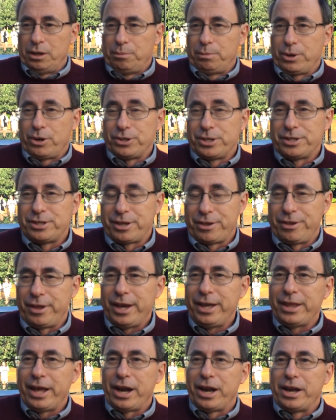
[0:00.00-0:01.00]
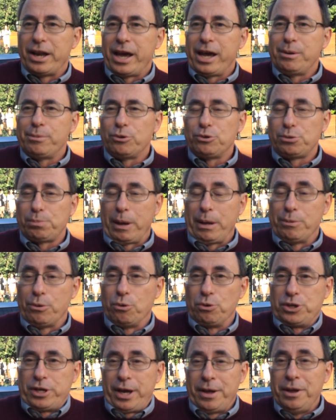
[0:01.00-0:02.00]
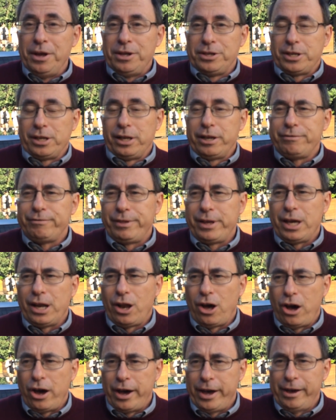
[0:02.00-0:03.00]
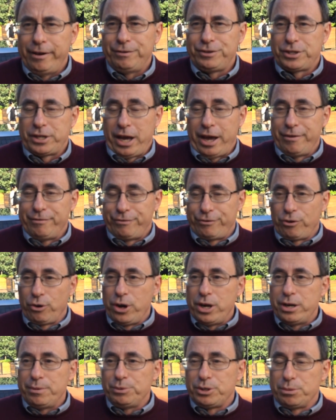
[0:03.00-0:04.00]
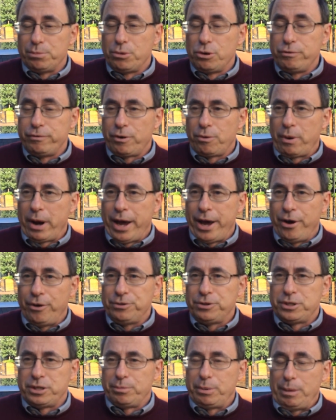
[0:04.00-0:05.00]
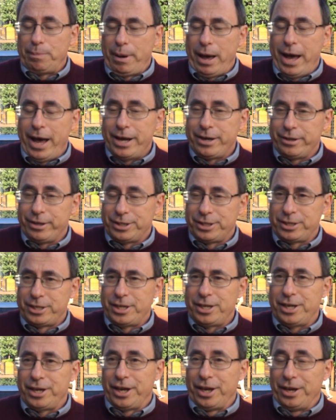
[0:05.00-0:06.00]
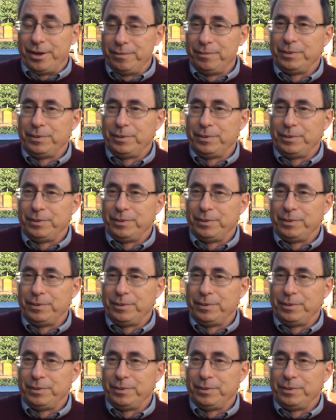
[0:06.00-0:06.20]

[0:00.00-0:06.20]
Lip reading: Because it's the thing that enables people to live their lives, to have freedom, to move around, to be part of the city.